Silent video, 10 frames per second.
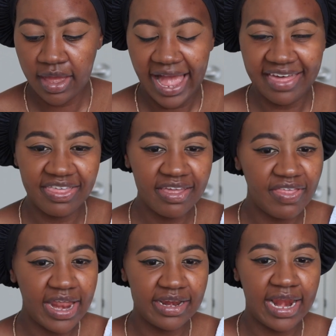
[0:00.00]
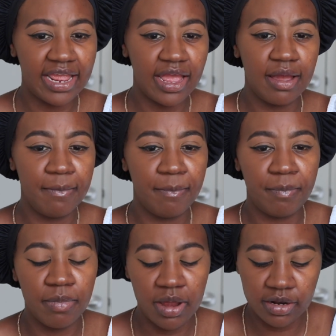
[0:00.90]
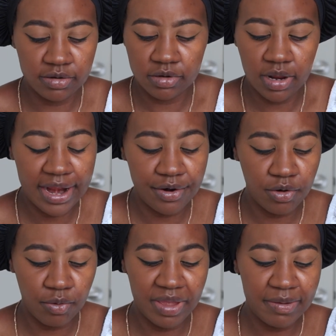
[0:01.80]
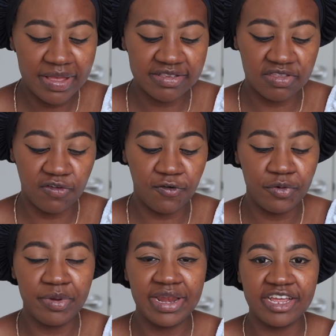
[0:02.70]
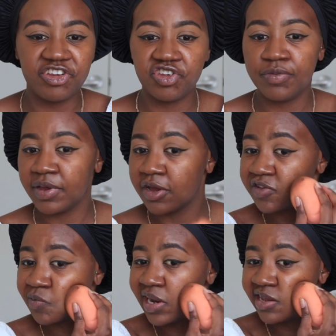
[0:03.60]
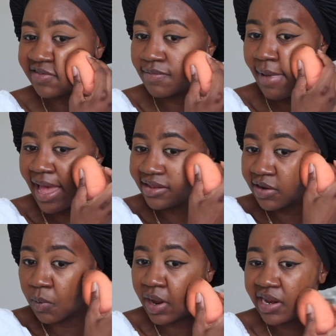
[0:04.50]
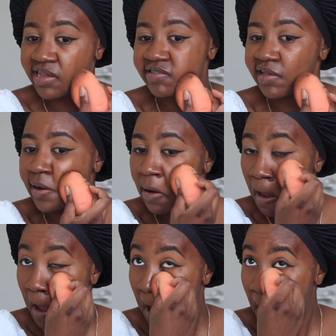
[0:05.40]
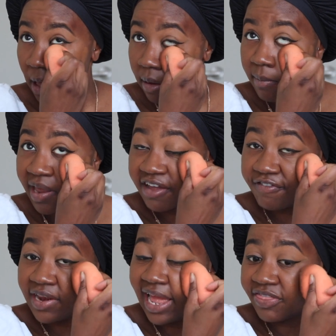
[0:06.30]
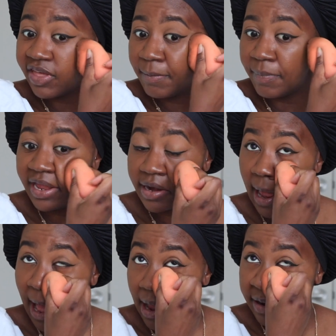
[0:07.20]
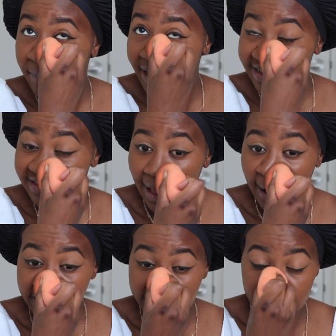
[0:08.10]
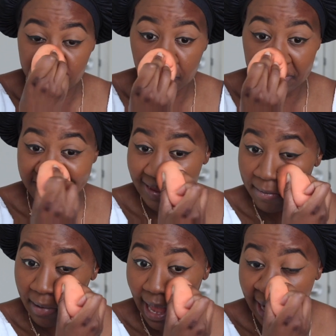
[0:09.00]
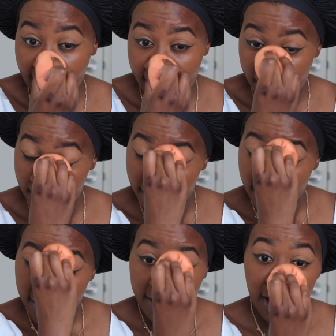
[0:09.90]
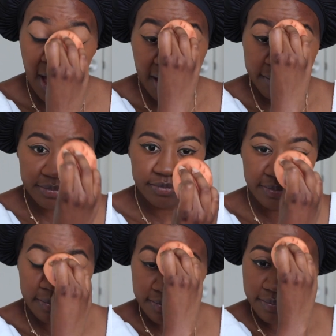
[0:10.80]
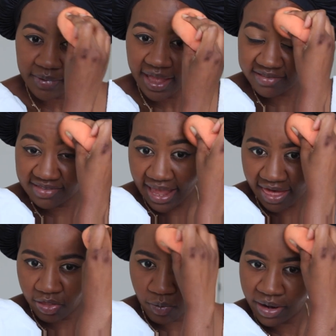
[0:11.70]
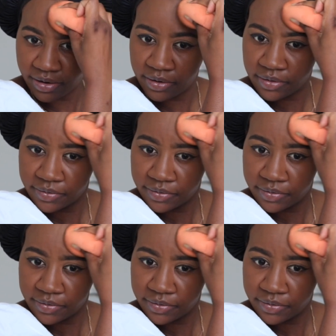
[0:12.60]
I think that, like, I don't know, maybe it's the formulation because one is matte and one isn't, but I feel like it blends out to the same color as the other one.